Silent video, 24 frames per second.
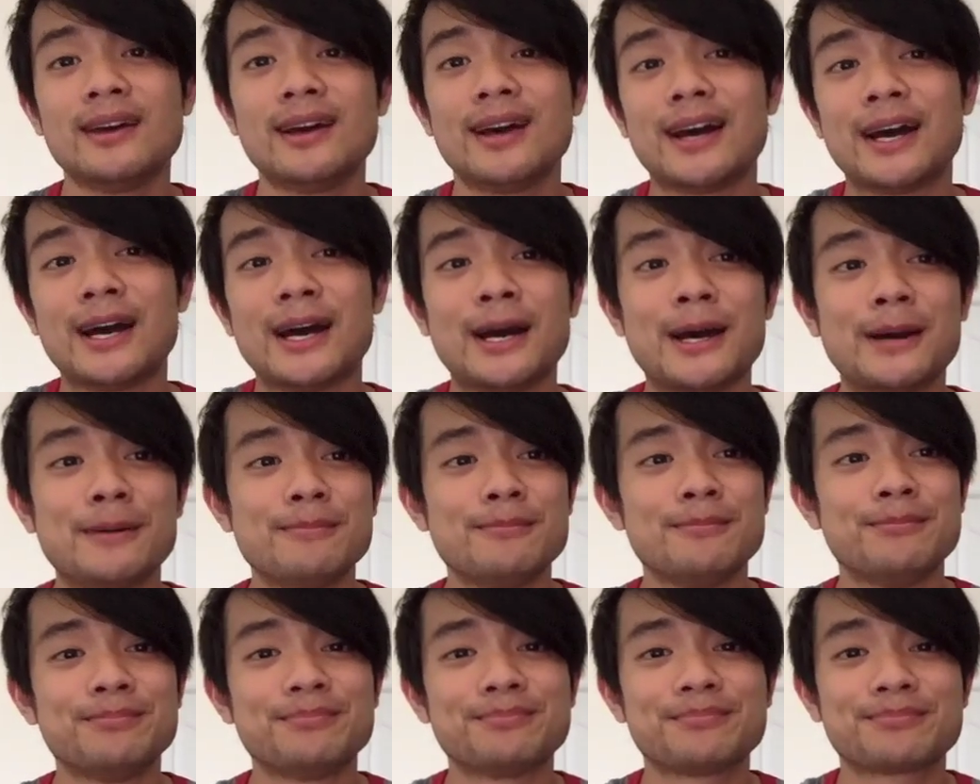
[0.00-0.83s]

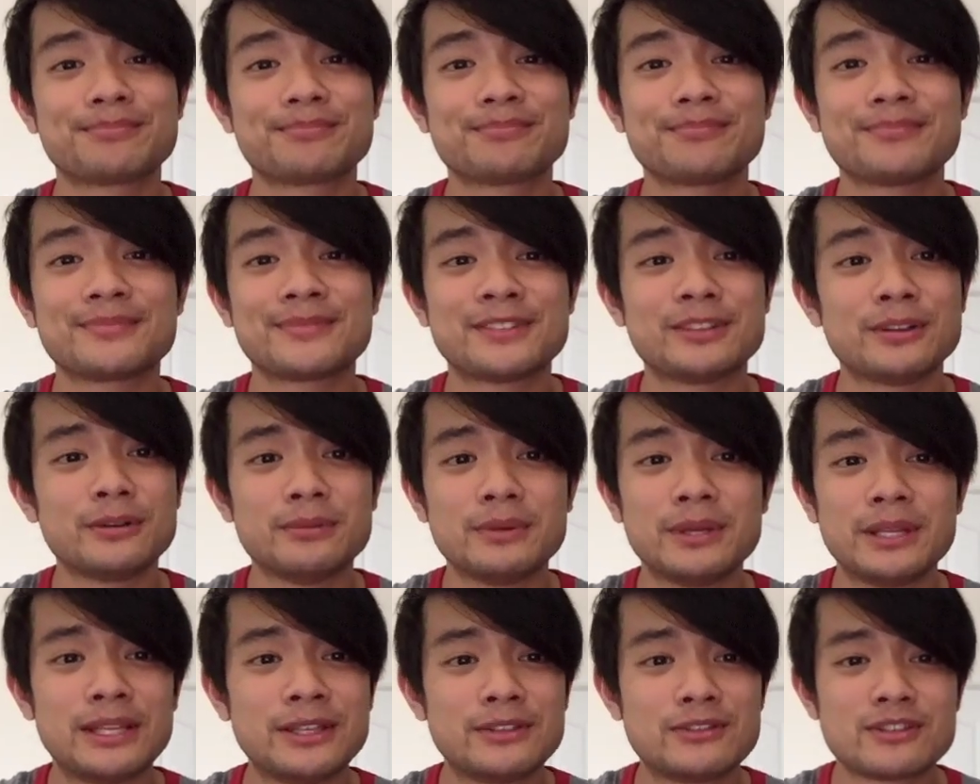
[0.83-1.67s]
Um, so
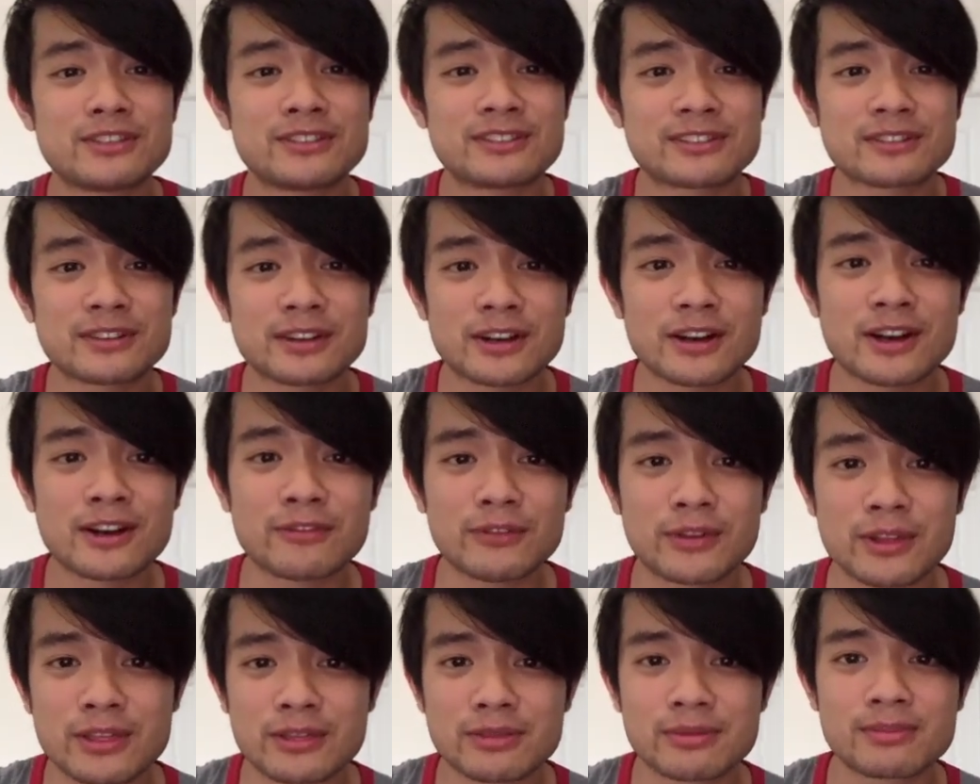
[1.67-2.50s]
it just started off
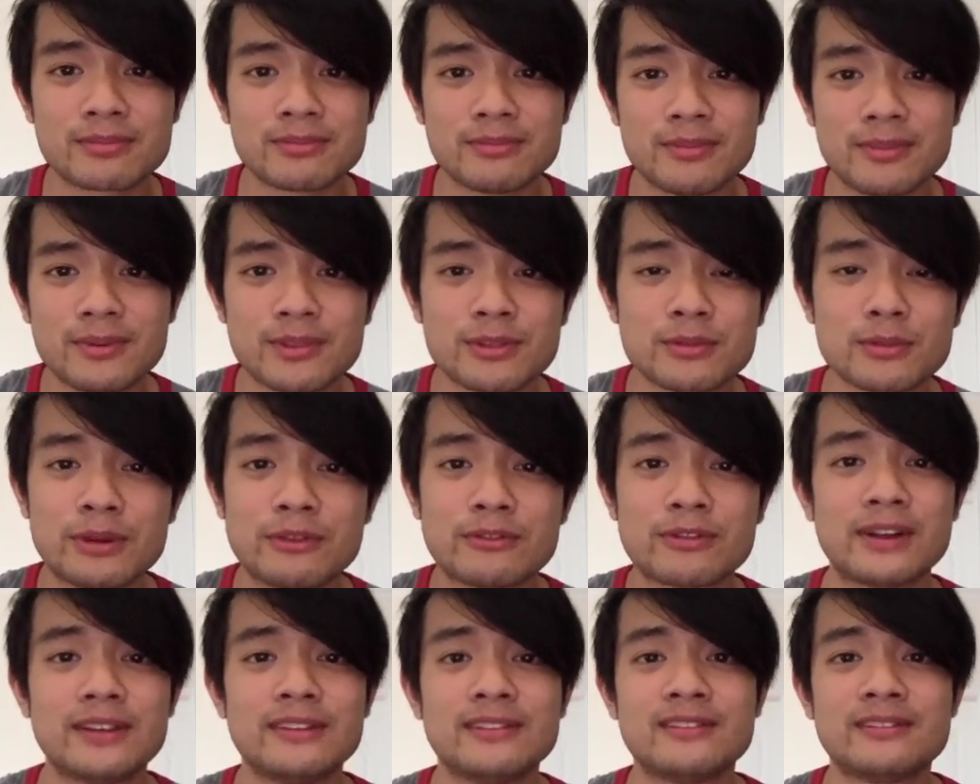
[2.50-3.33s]
with three
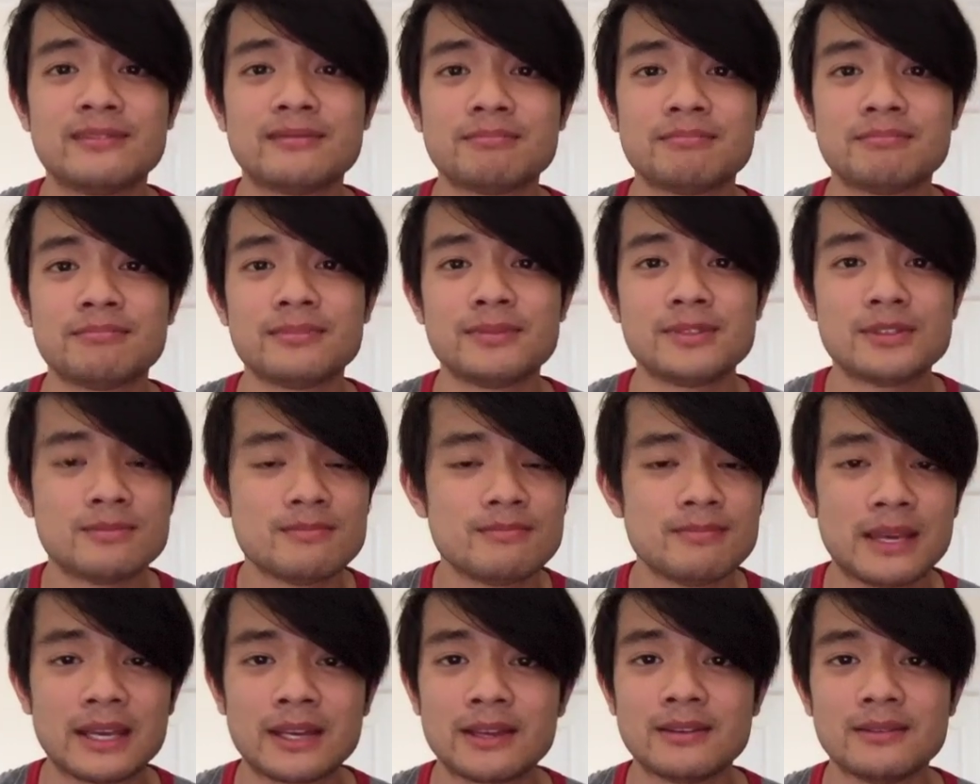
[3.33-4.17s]
friends
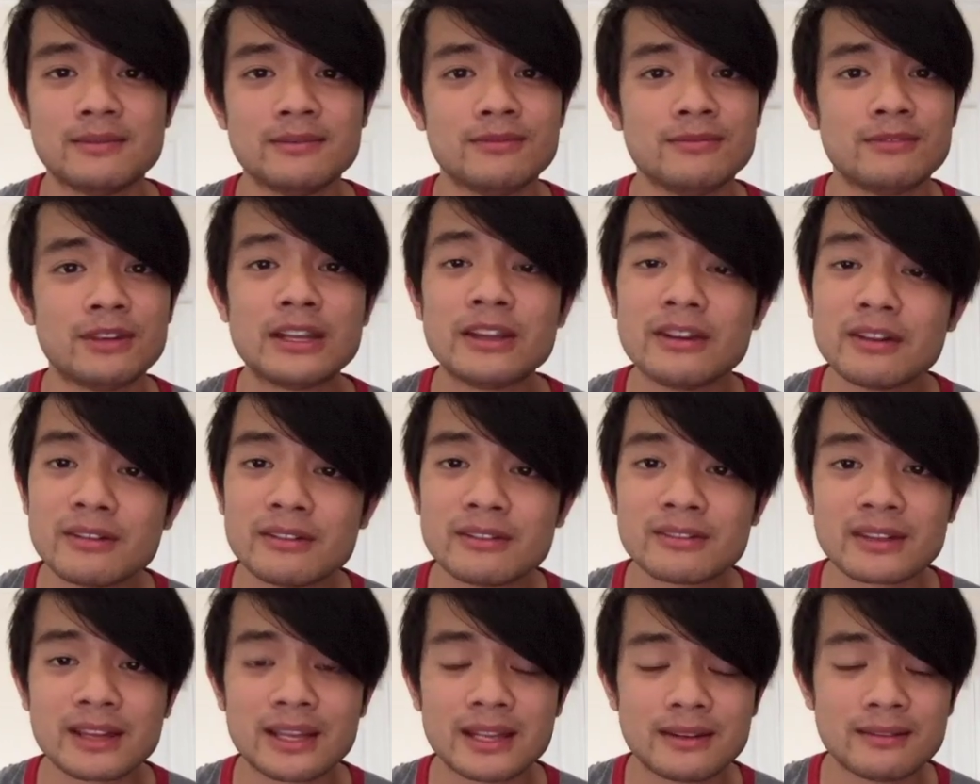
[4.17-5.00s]
making
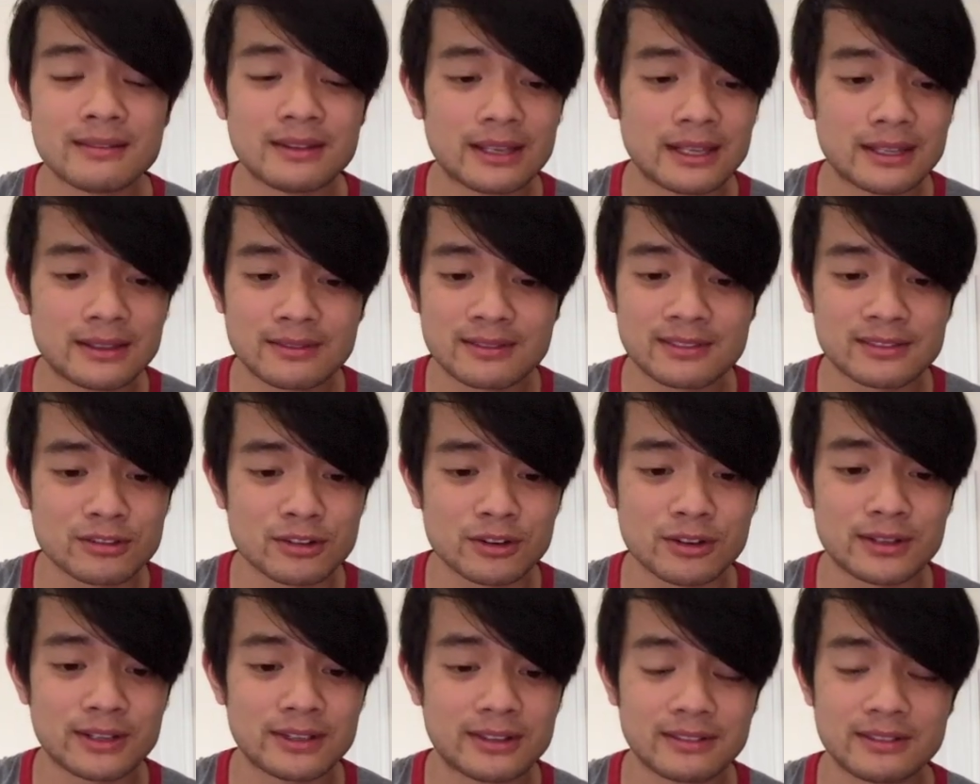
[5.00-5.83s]
videos, and it's
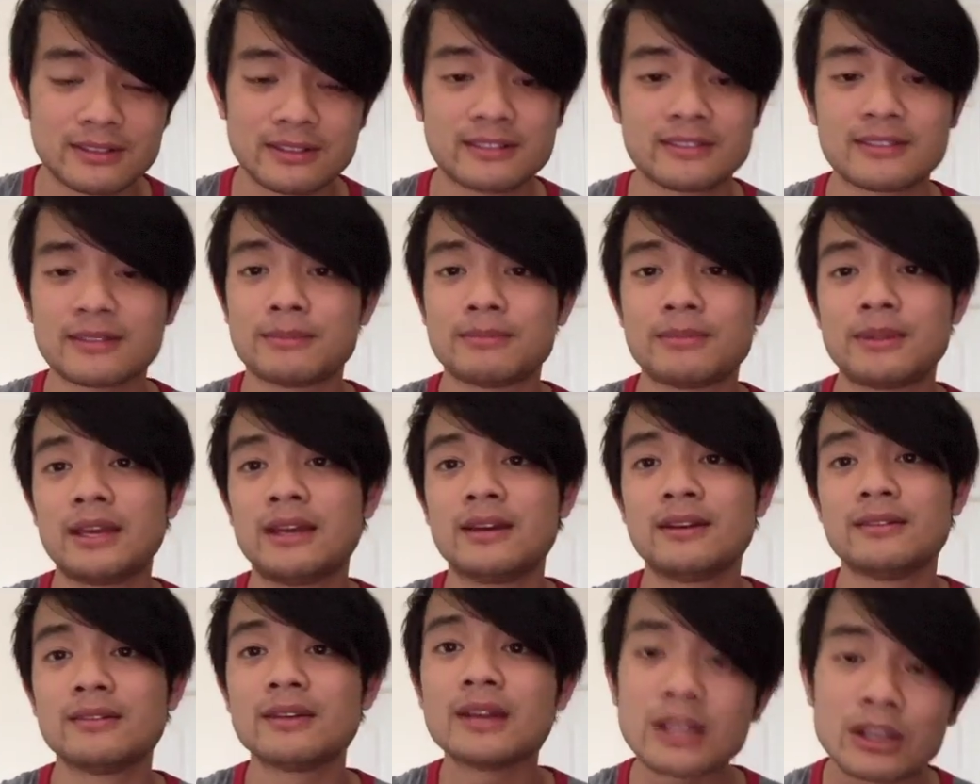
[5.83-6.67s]
turned into
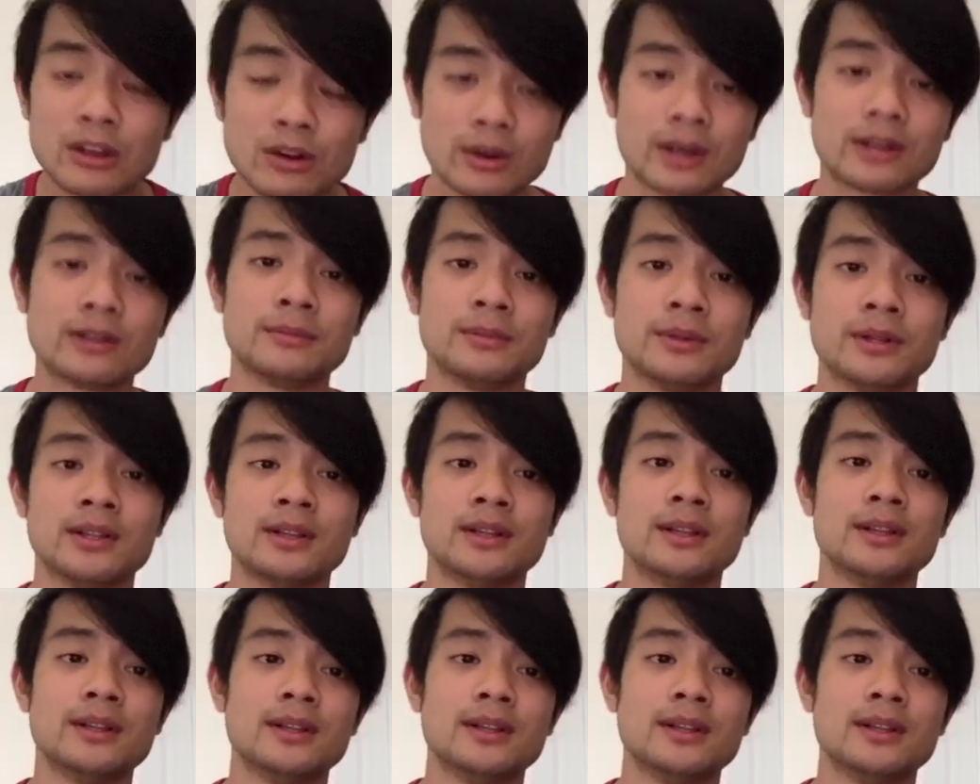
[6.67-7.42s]
something incredible.